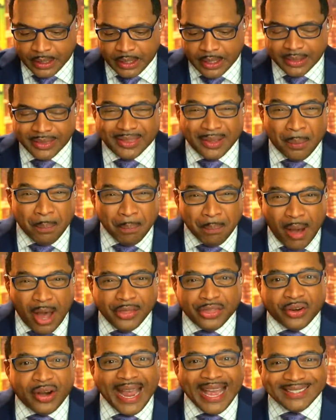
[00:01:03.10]
The
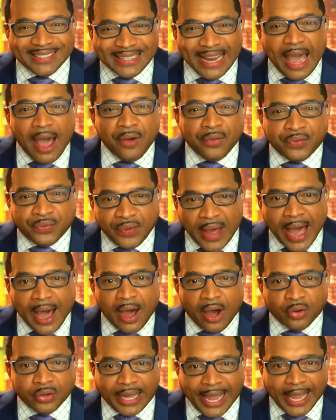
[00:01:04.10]
mother has now
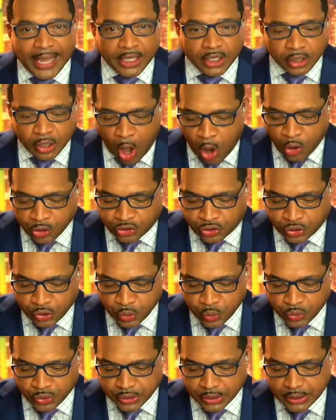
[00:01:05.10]
filed a
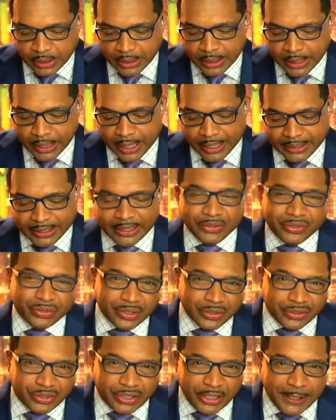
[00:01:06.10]
lawsuit against
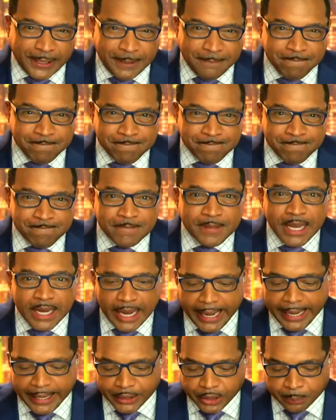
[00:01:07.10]
the city
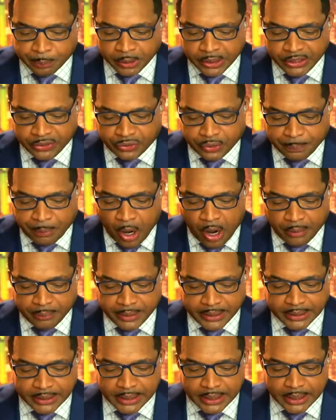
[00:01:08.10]
and the police
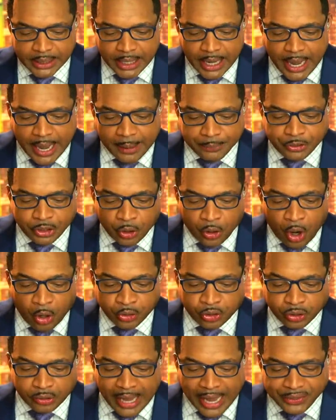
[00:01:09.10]
department. So
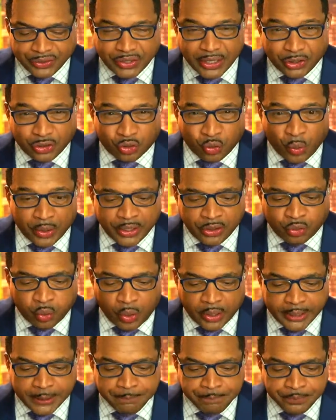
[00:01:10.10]
on July 6,
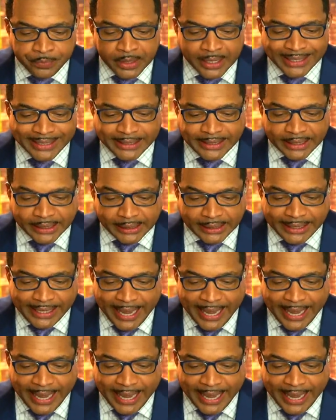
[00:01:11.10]
2020, Dylan